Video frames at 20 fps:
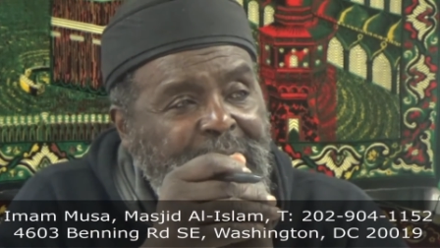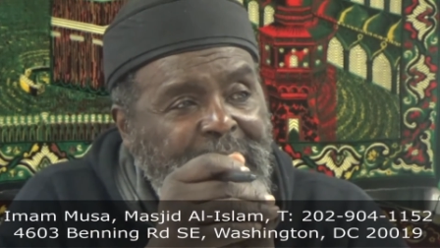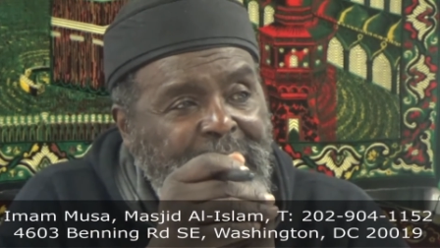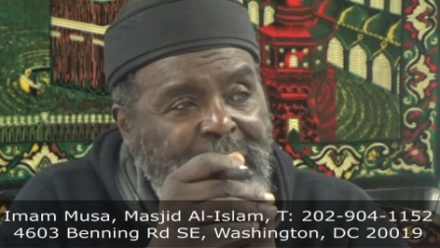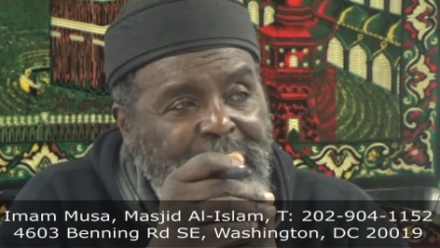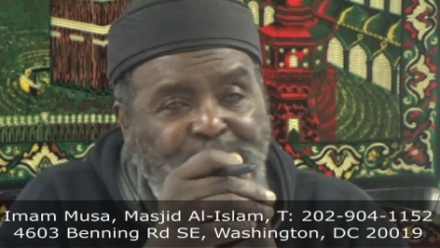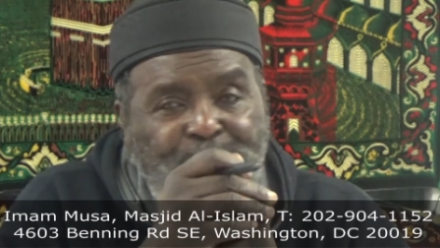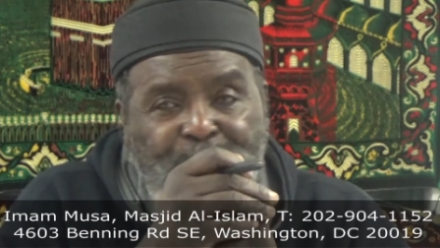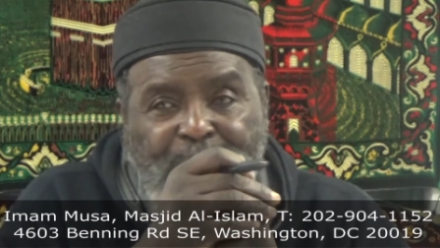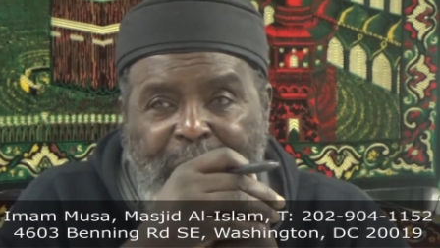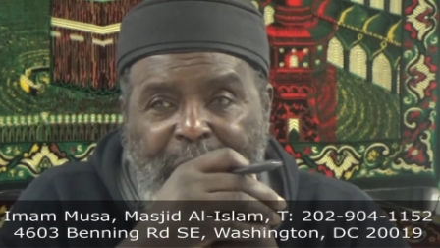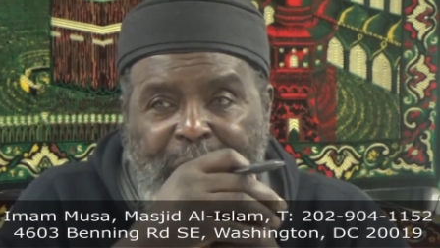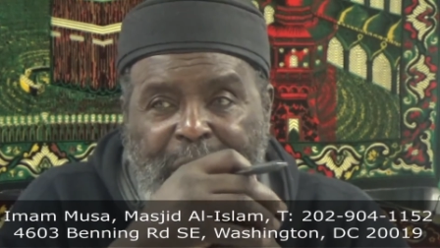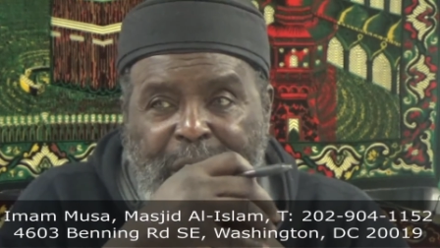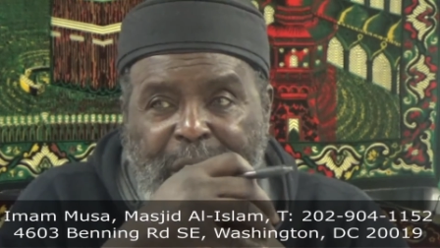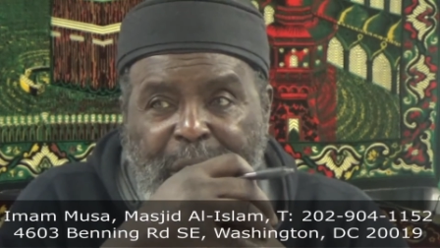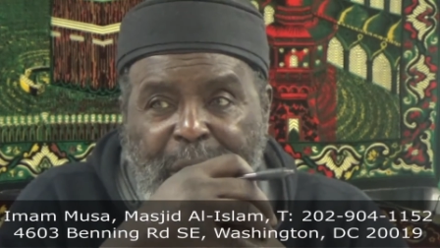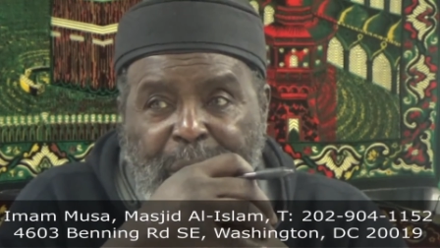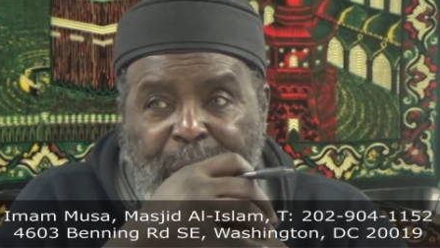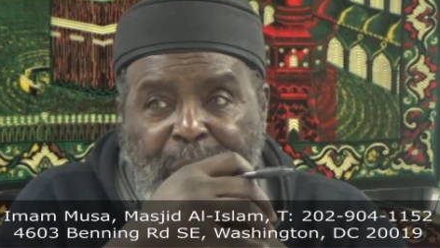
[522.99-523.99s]
That's what they
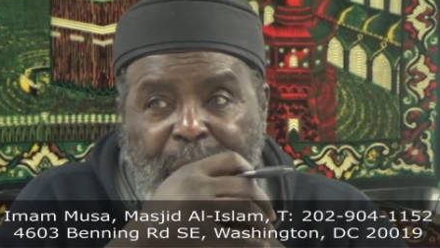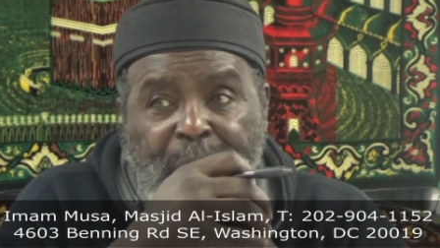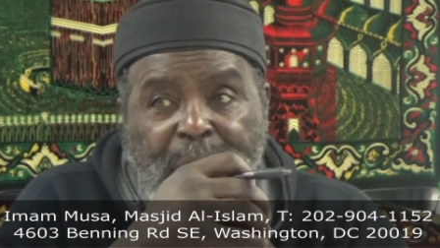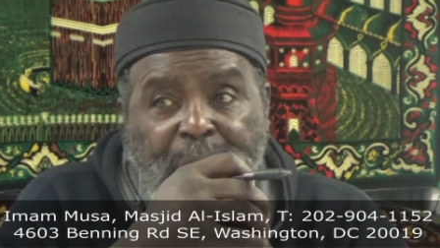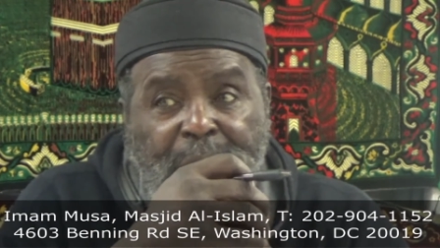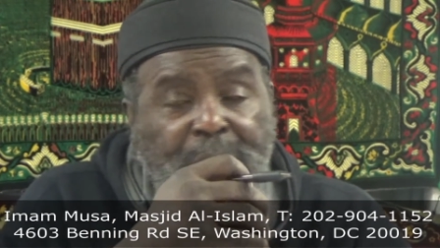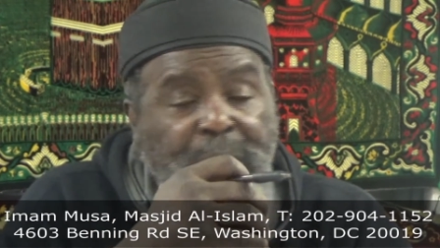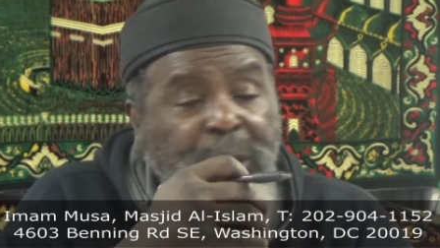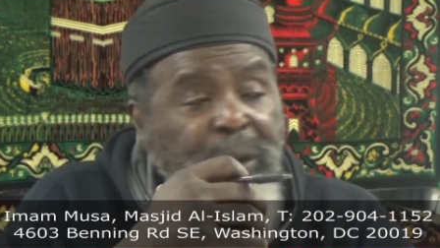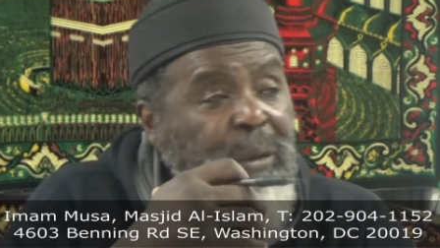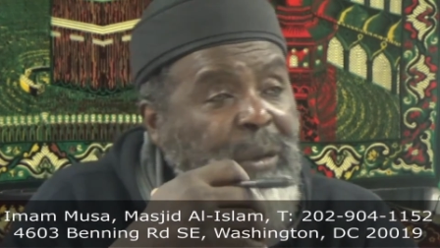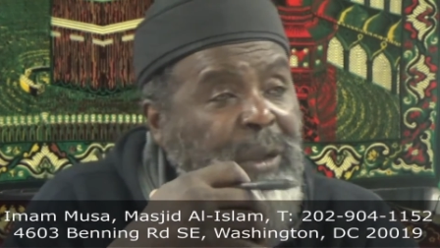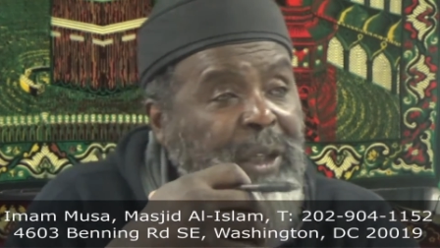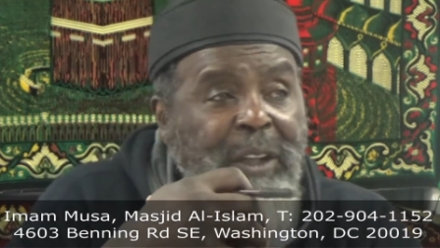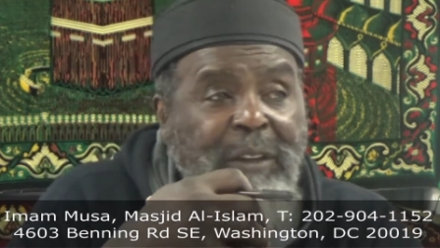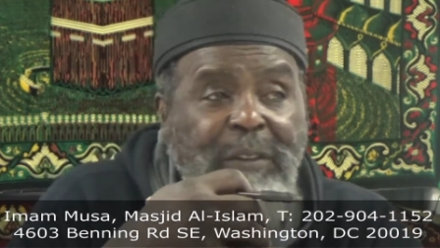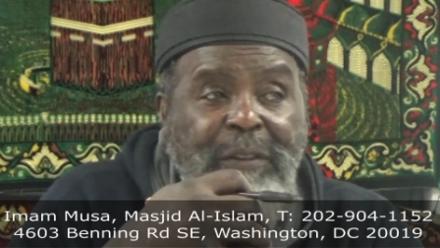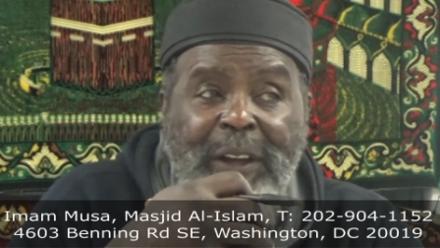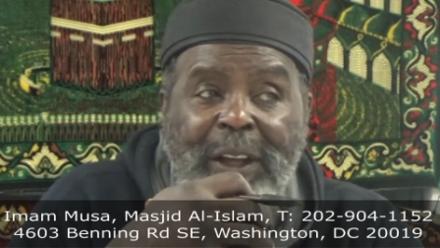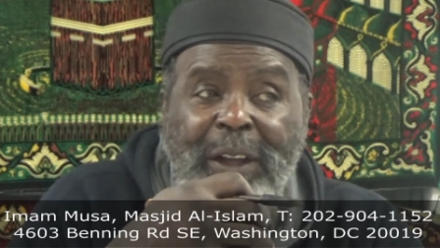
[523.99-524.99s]
thought. When
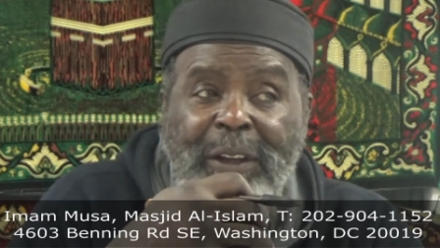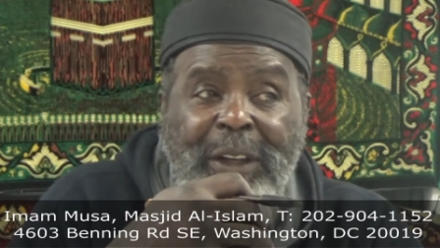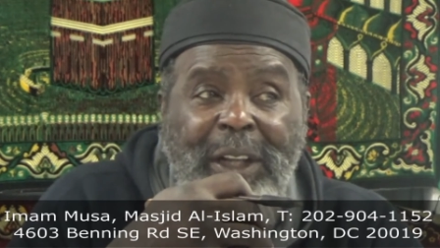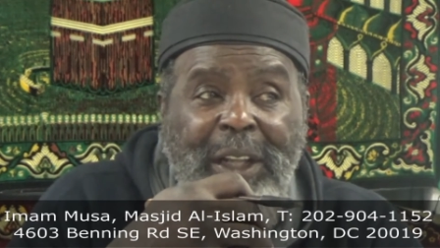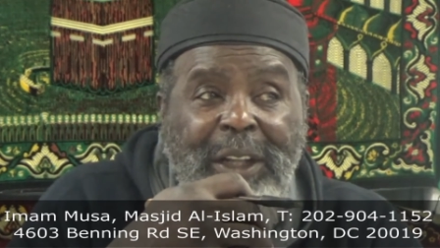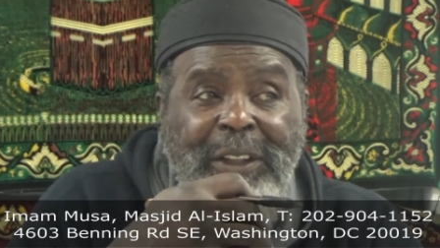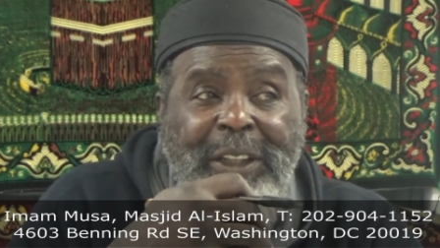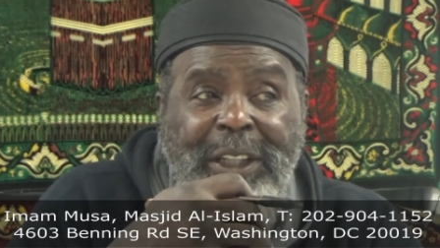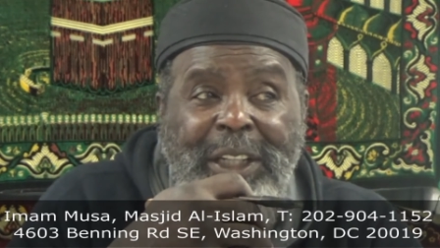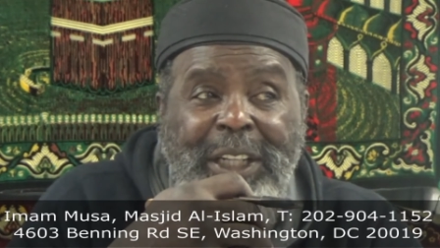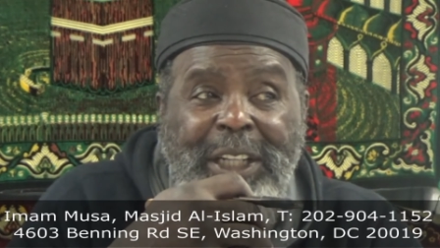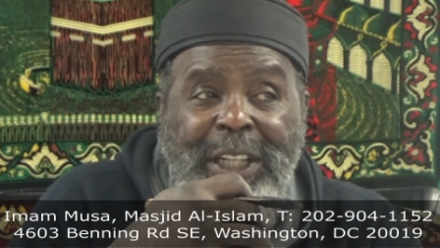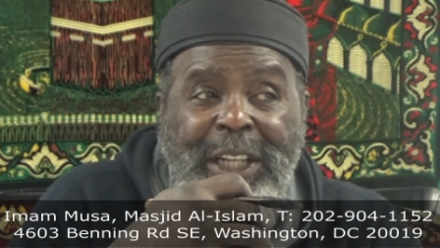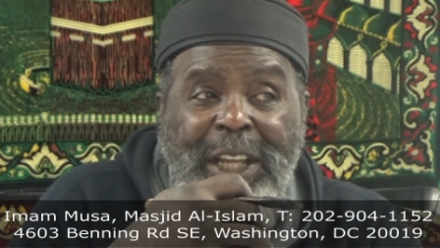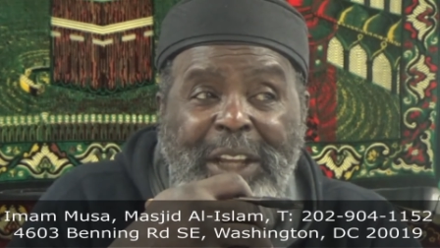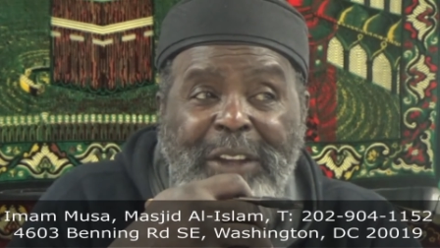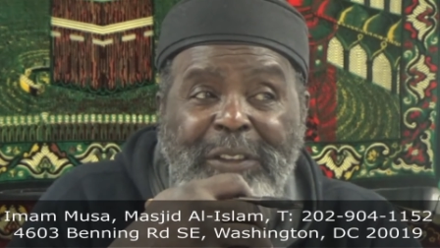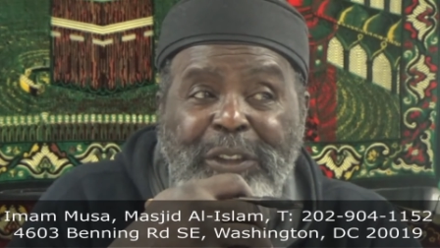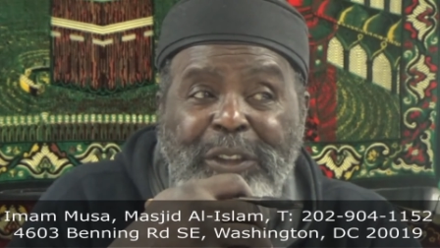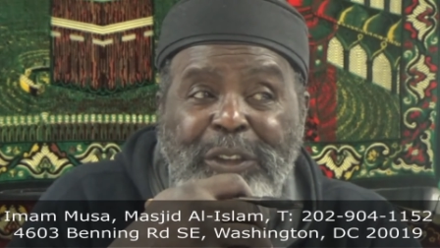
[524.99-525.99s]
they found out they didn't
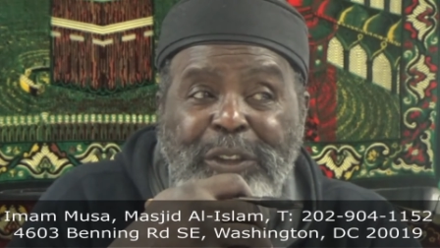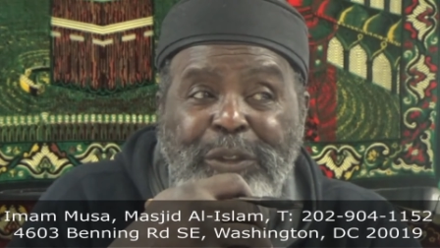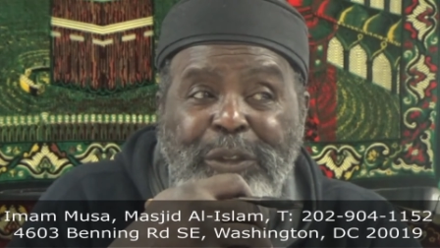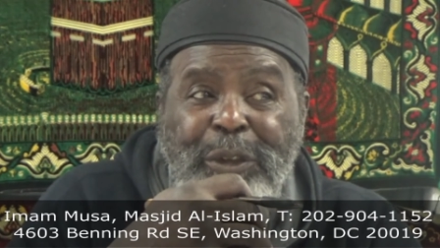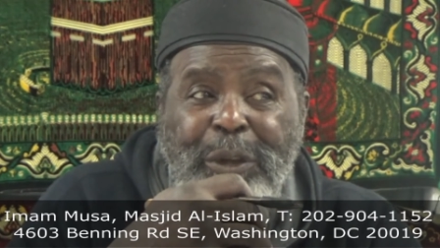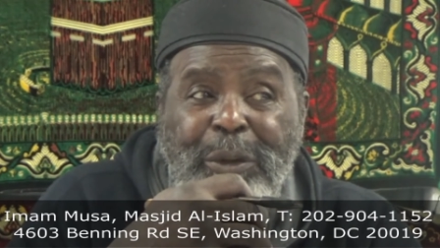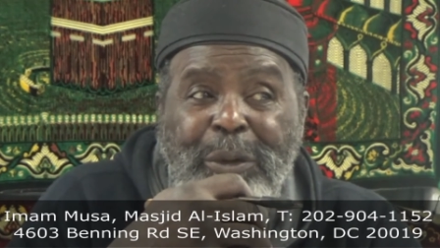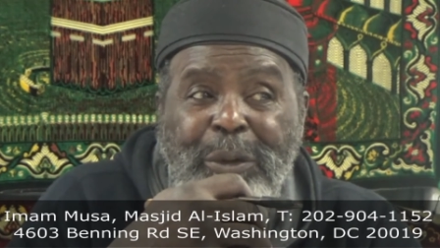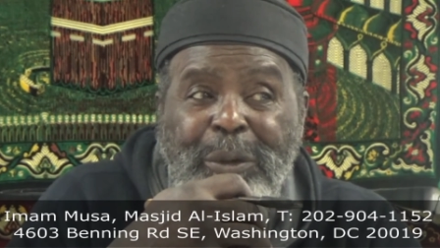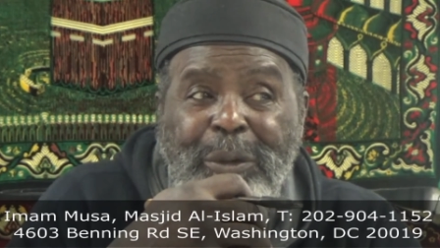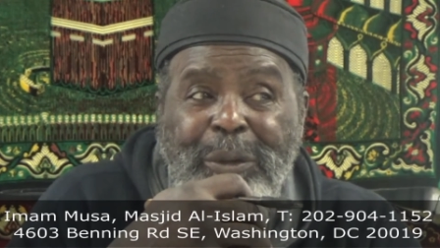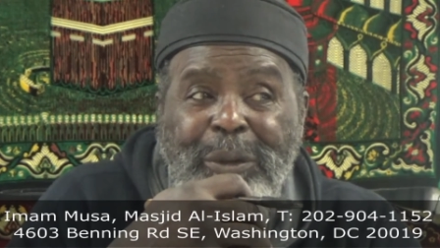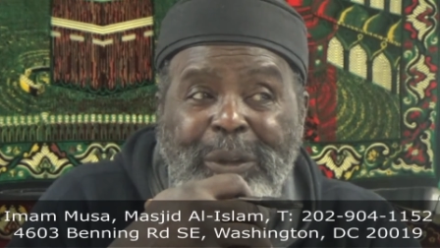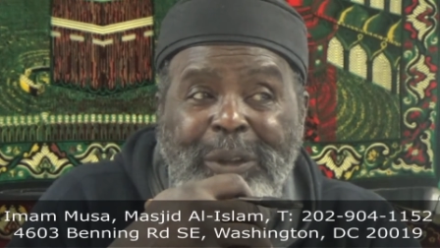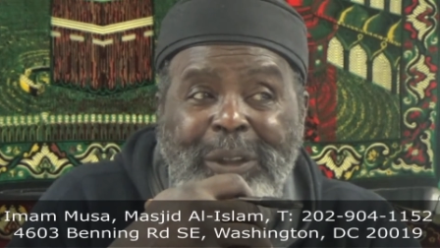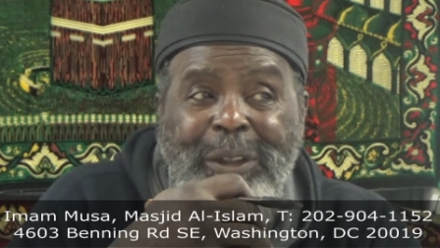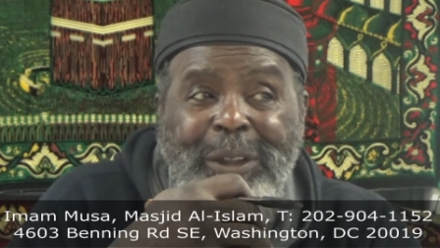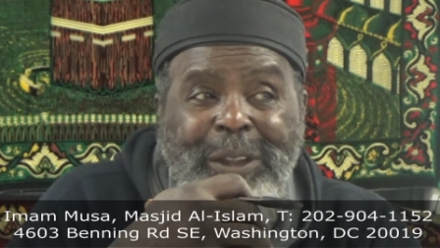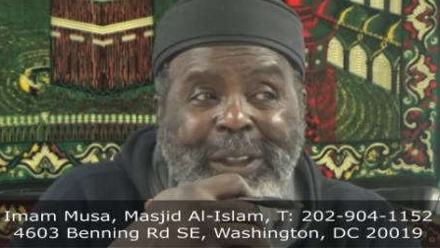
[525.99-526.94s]
have control,